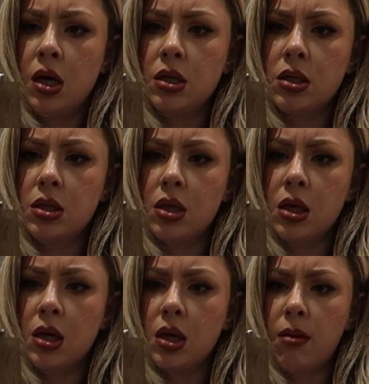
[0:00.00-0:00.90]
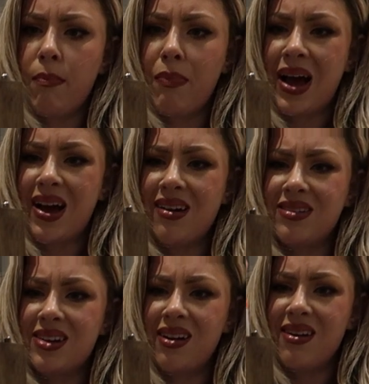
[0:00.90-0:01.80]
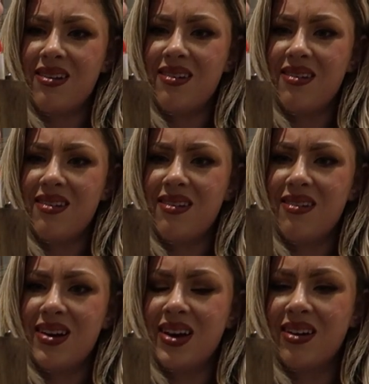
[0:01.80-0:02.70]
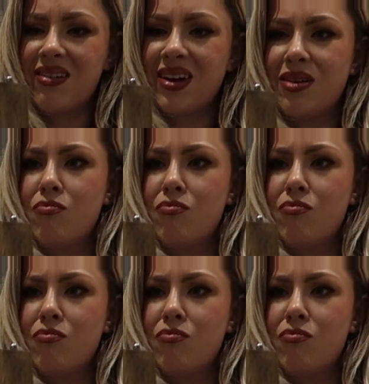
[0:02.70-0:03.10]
to sing about your glue. Right, I